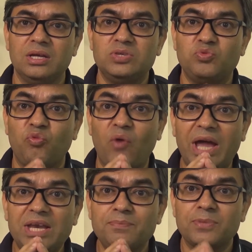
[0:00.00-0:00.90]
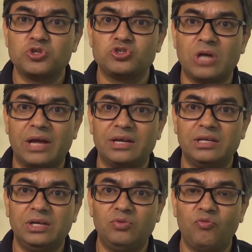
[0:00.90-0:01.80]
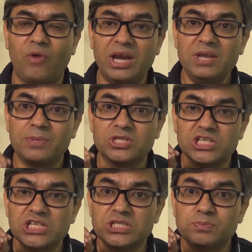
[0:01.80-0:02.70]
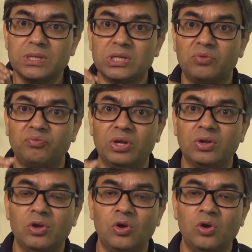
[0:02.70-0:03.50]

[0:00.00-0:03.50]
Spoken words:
is very much targeted, very much specific